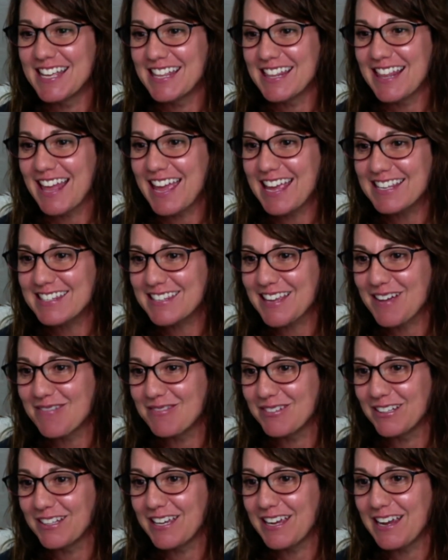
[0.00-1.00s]
Thanks,
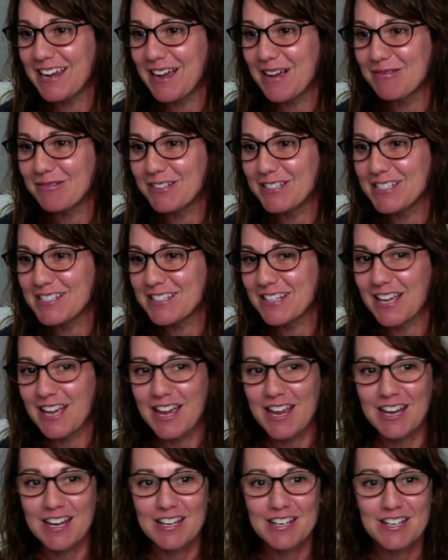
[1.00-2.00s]
Emily. Emily's
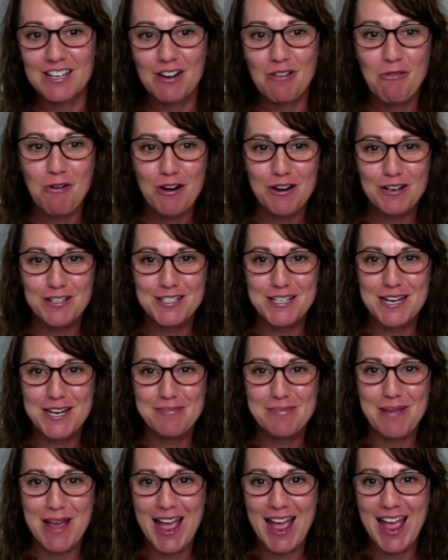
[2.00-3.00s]
like, quarantine
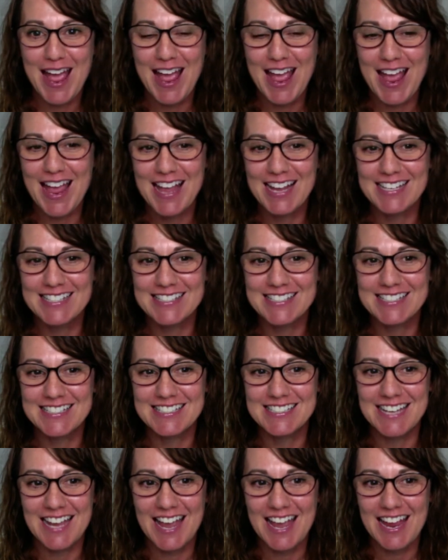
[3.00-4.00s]
bags,
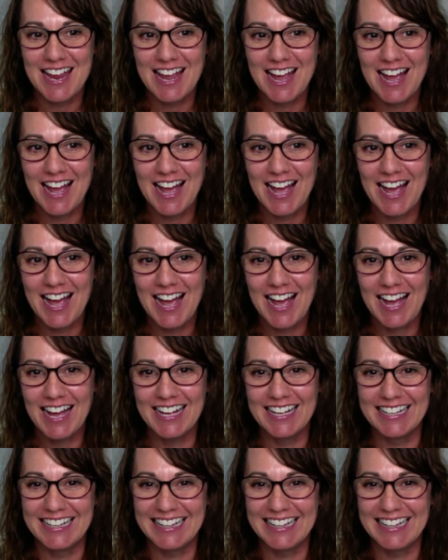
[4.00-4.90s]
yeah.